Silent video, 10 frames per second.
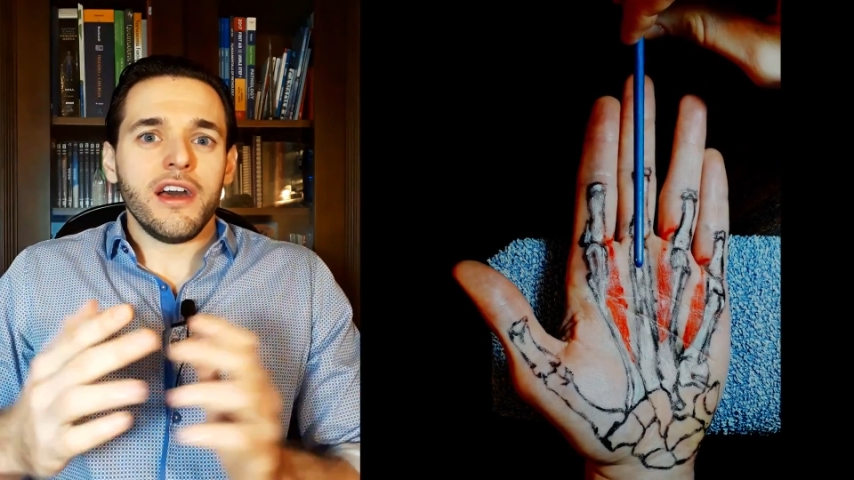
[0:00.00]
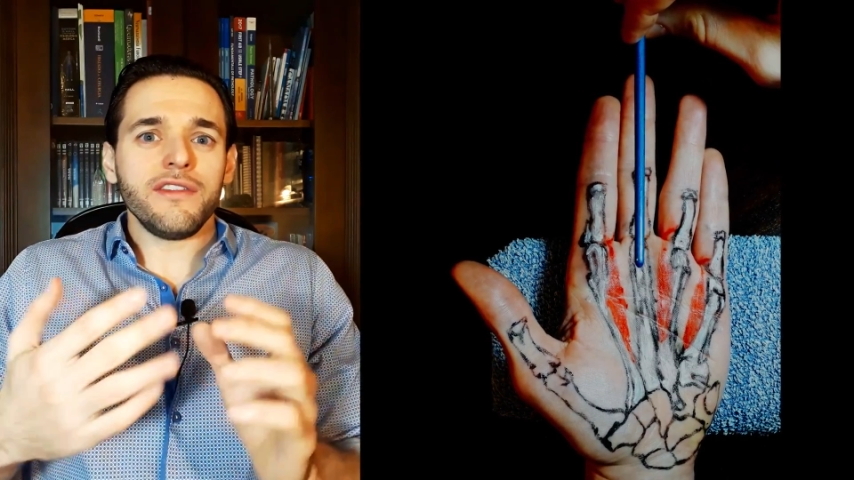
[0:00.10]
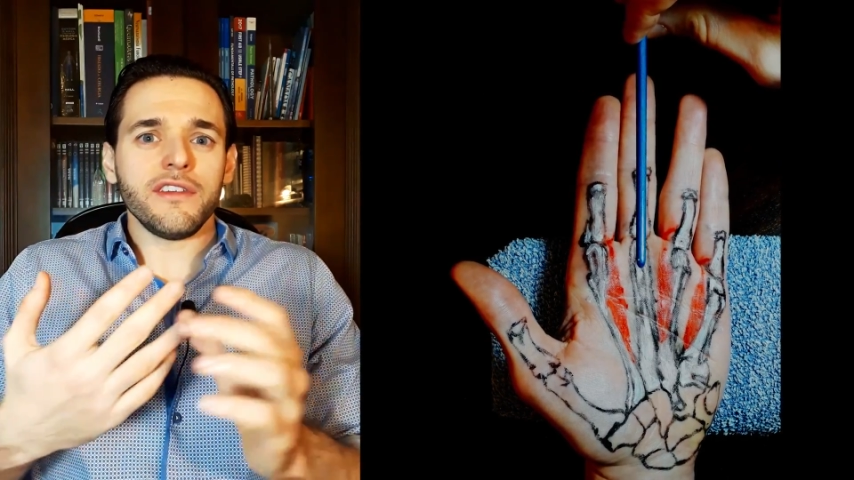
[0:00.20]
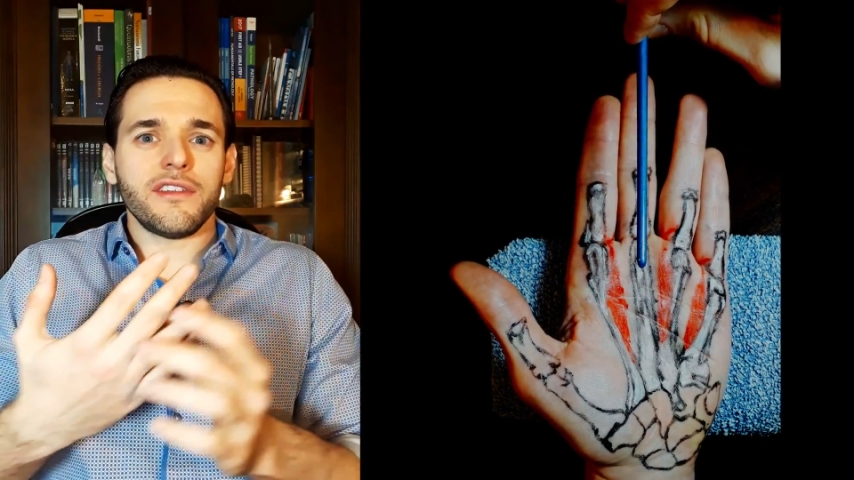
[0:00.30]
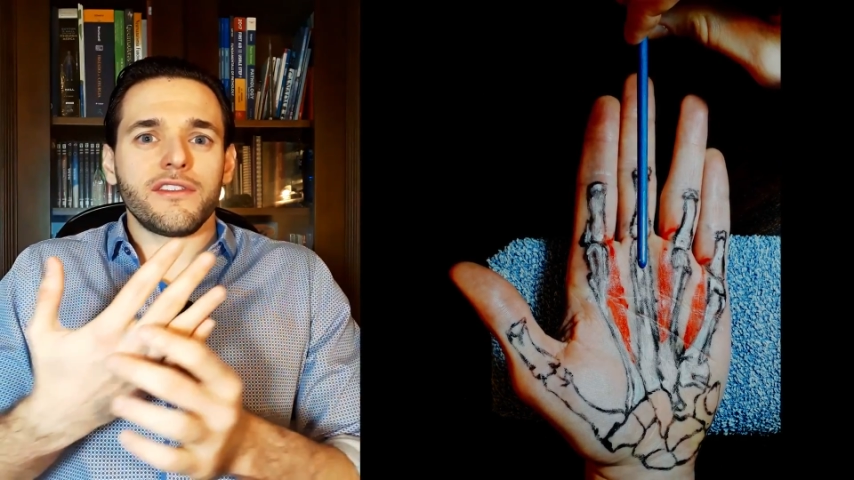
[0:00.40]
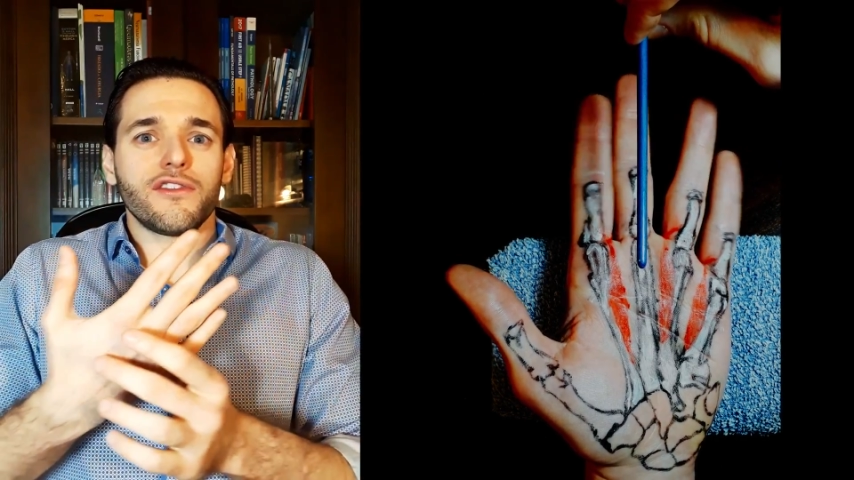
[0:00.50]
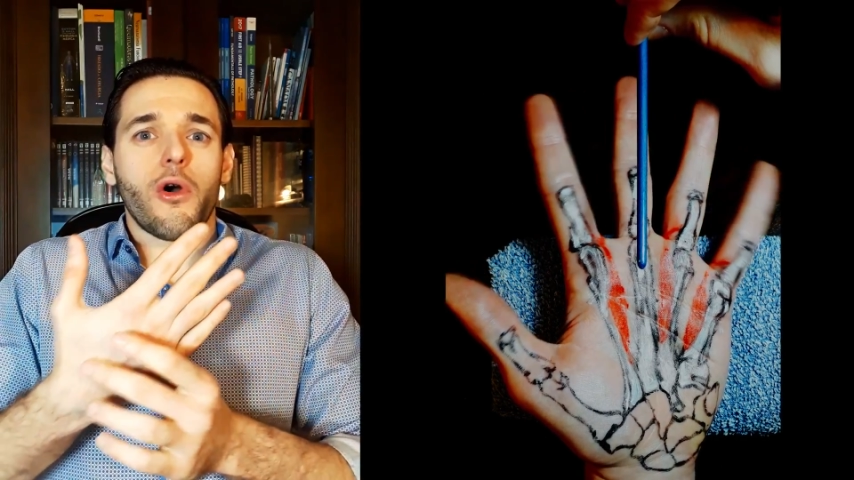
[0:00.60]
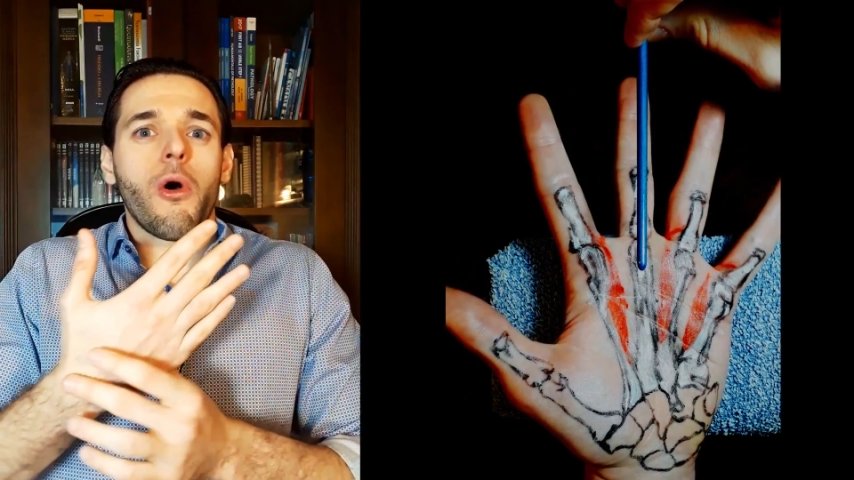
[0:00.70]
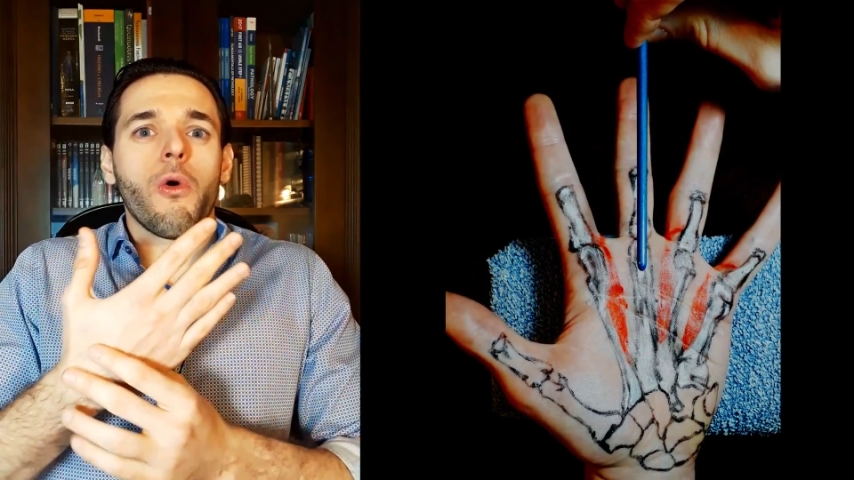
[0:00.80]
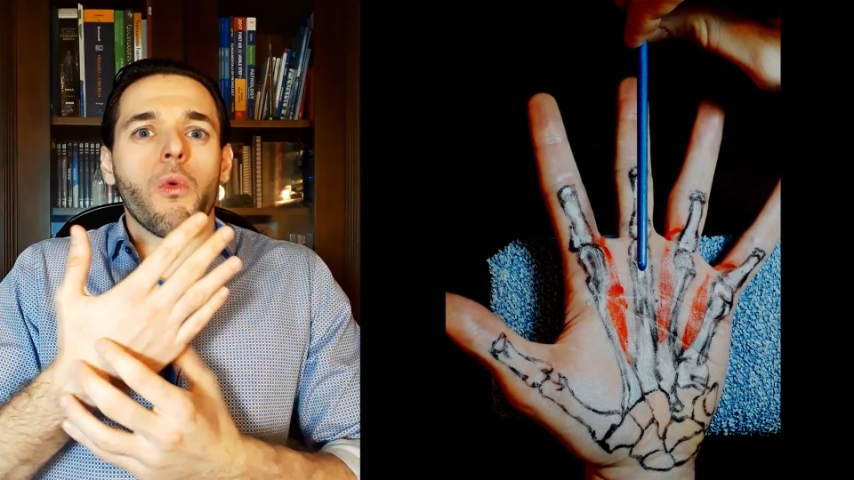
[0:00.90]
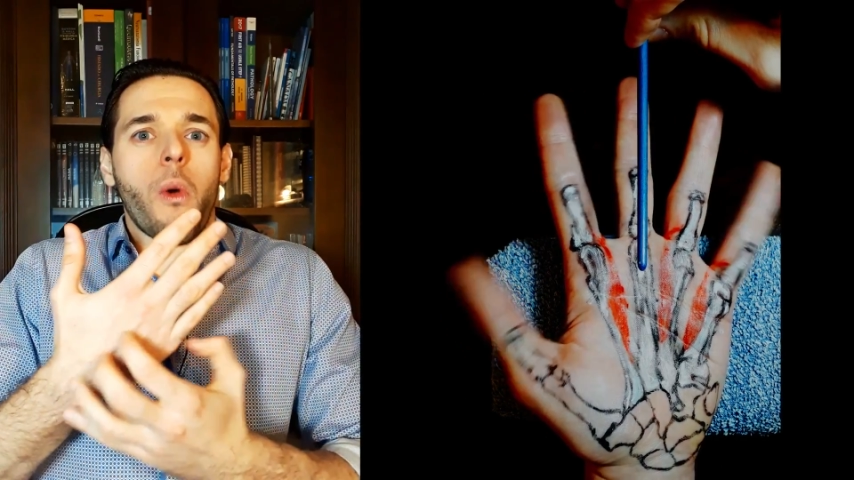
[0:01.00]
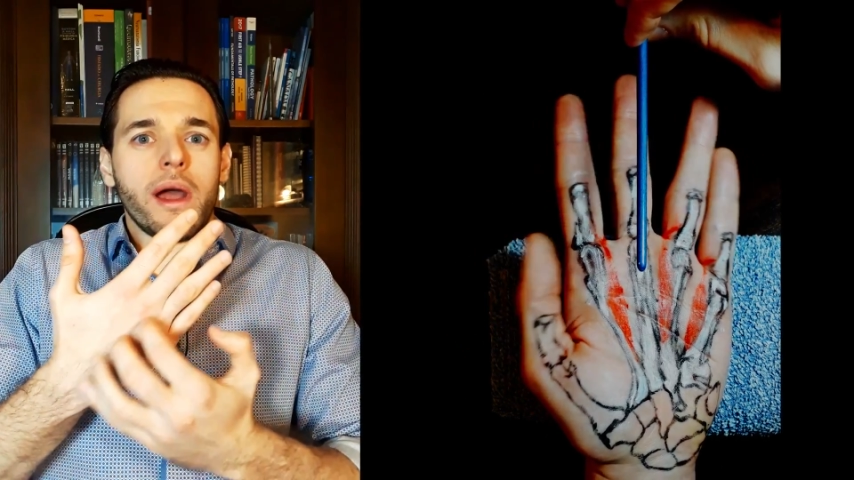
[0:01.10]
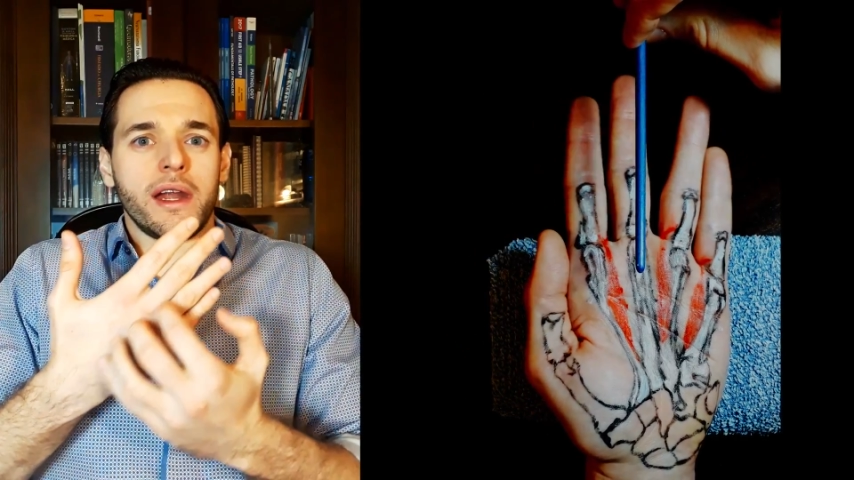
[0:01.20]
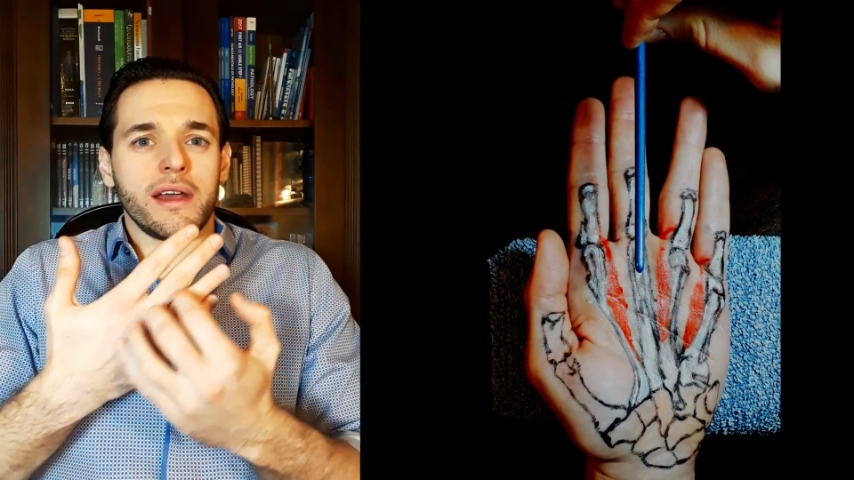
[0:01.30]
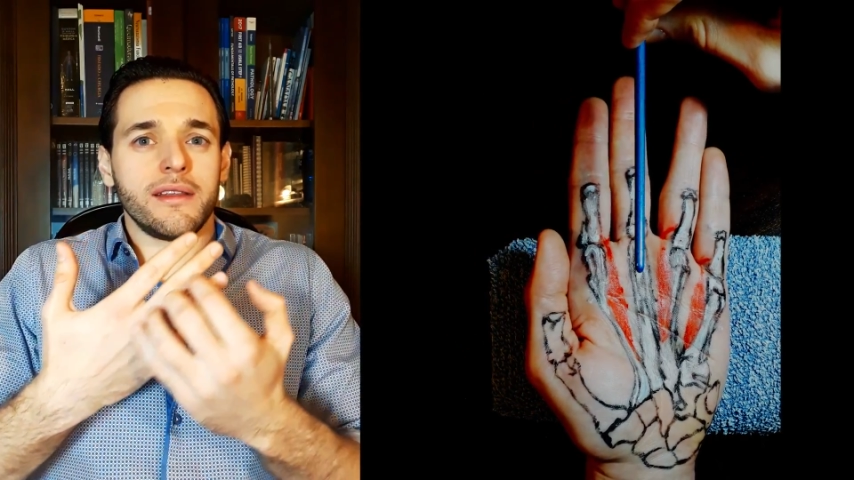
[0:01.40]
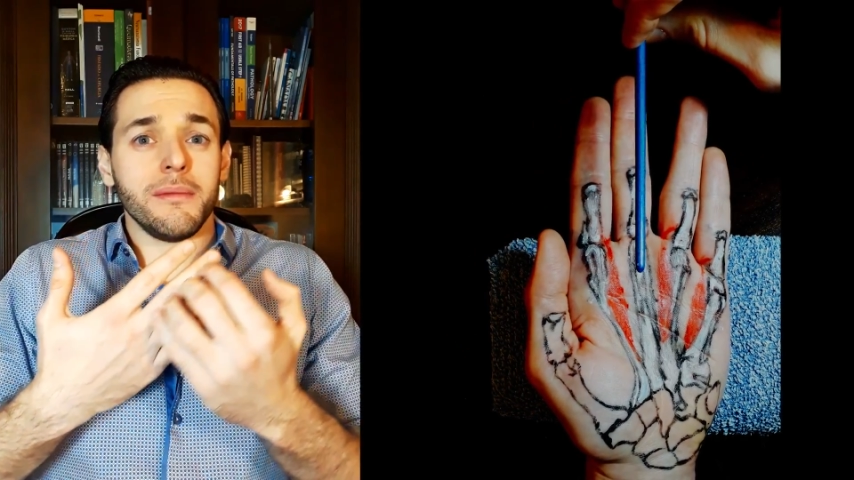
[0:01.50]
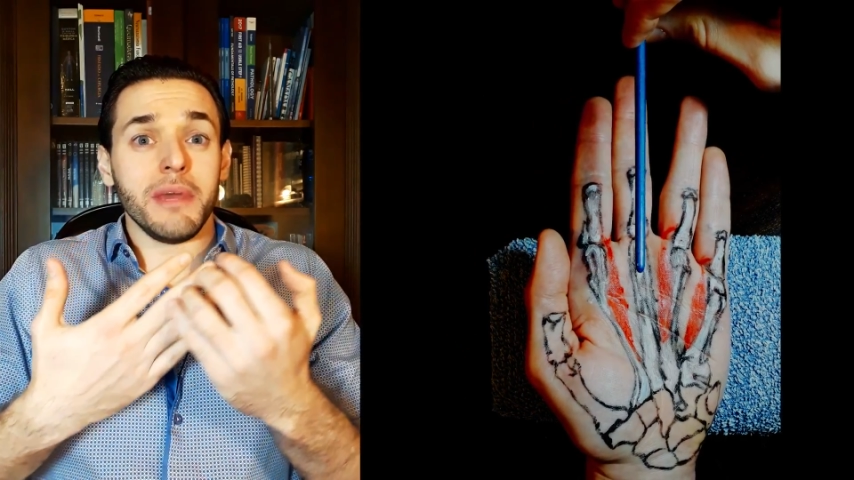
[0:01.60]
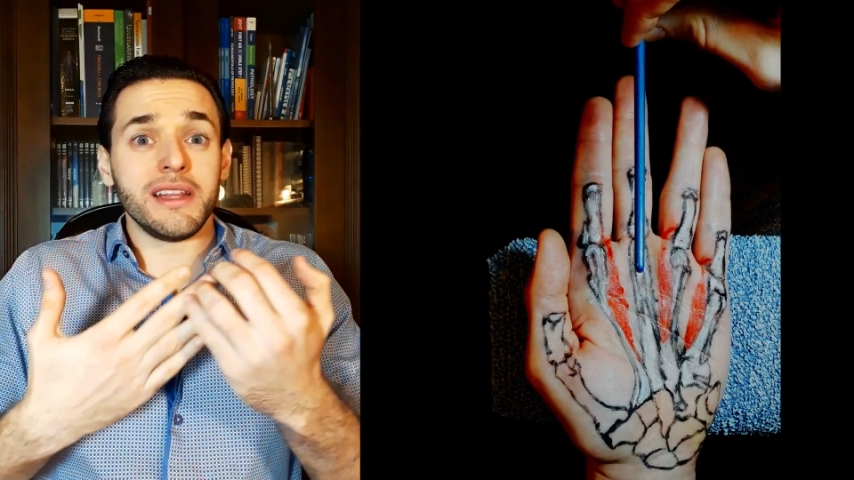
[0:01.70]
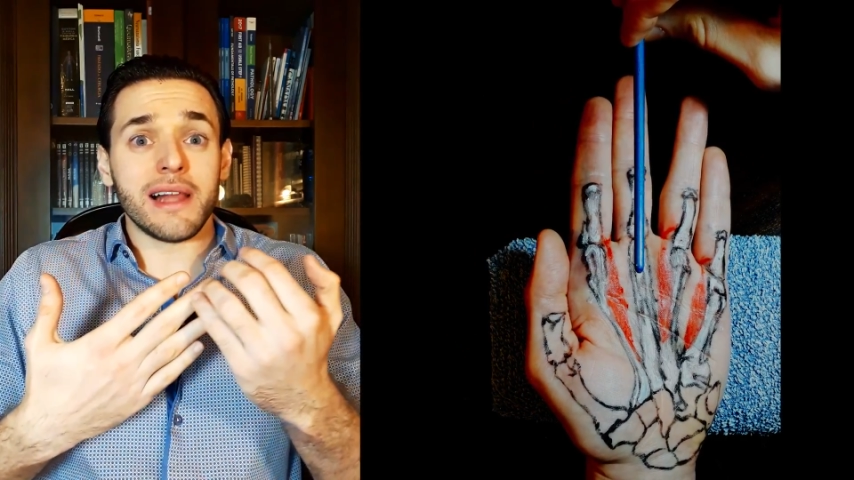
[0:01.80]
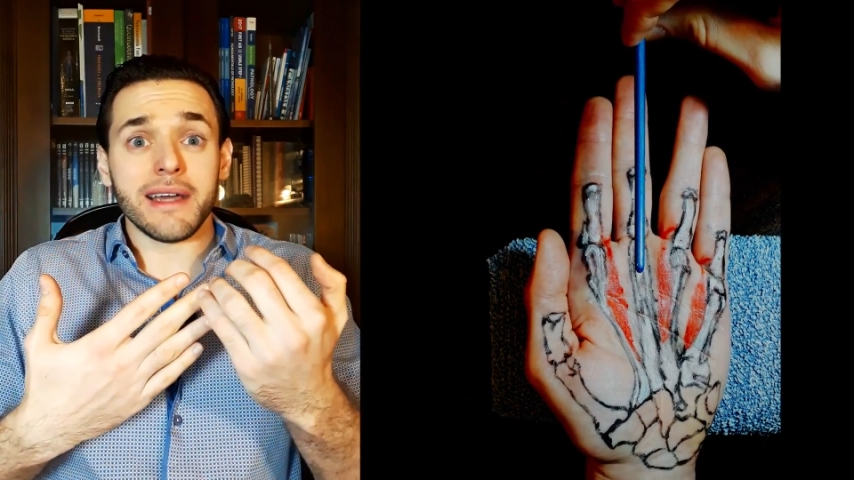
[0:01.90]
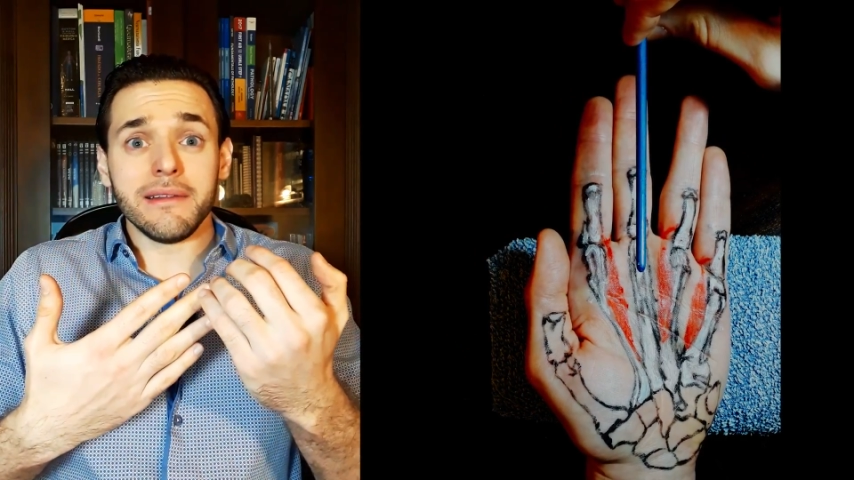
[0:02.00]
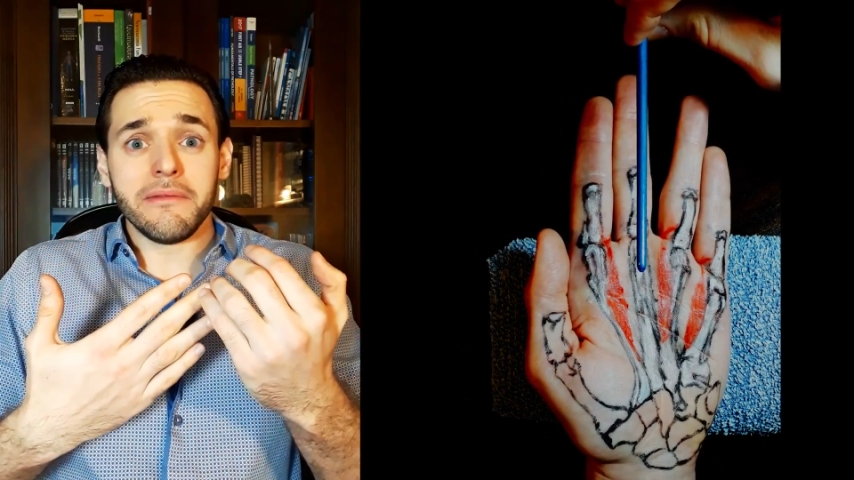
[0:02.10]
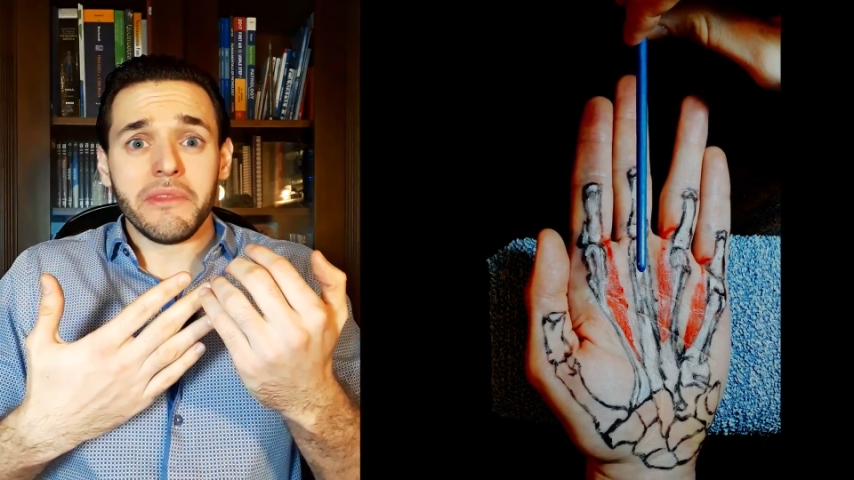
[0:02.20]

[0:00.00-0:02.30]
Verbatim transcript: Since it's already at the midline,